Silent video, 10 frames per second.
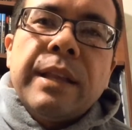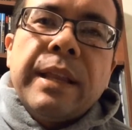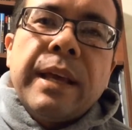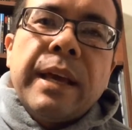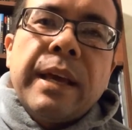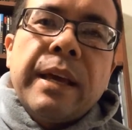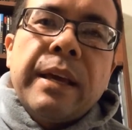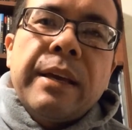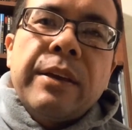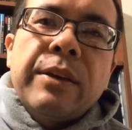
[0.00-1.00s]

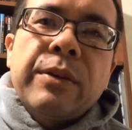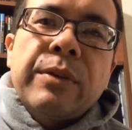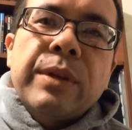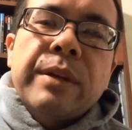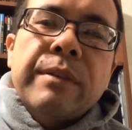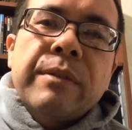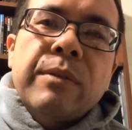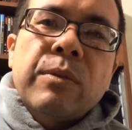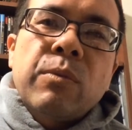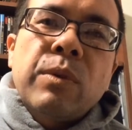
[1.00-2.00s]
they you know they
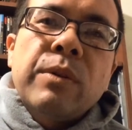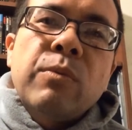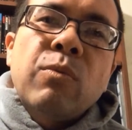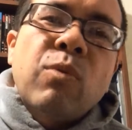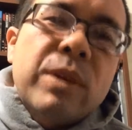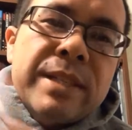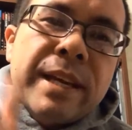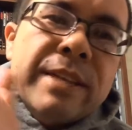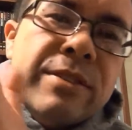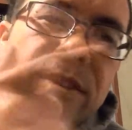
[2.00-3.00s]
one one
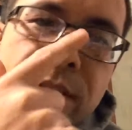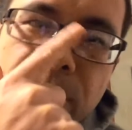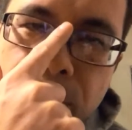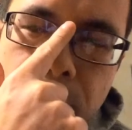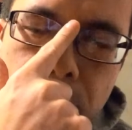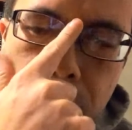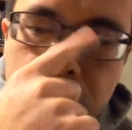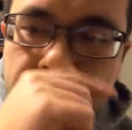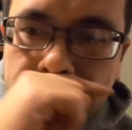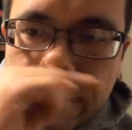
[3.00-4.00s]
tangent that they went
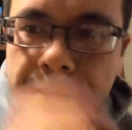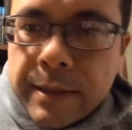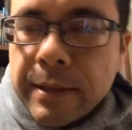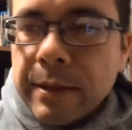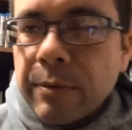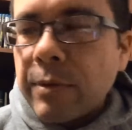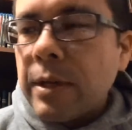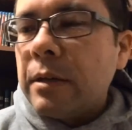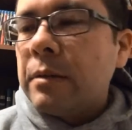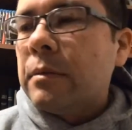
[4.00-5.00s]
along they think that
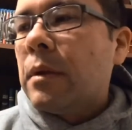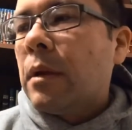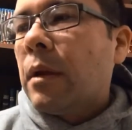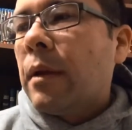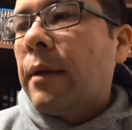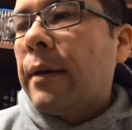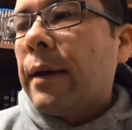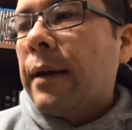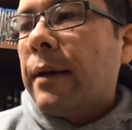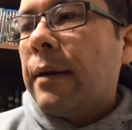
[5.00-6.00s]
well
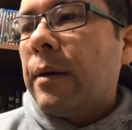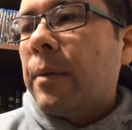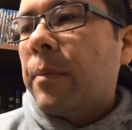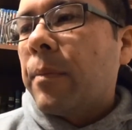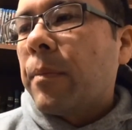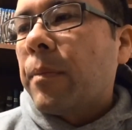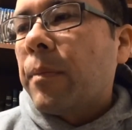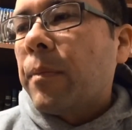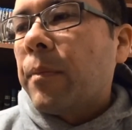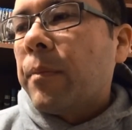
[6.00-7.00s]
um,
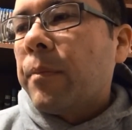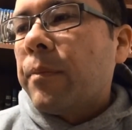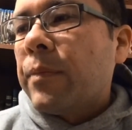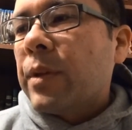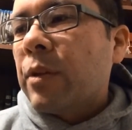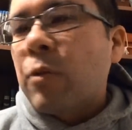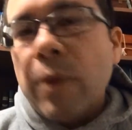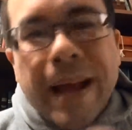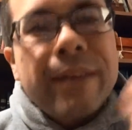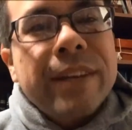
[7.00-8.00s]

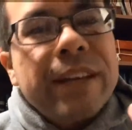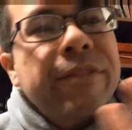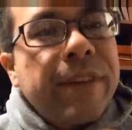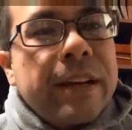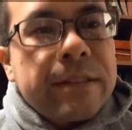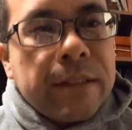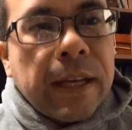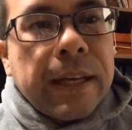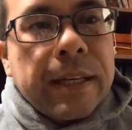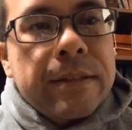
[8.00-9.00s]
gravity affects
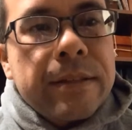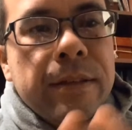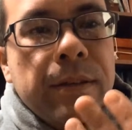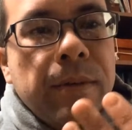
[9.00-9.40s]
light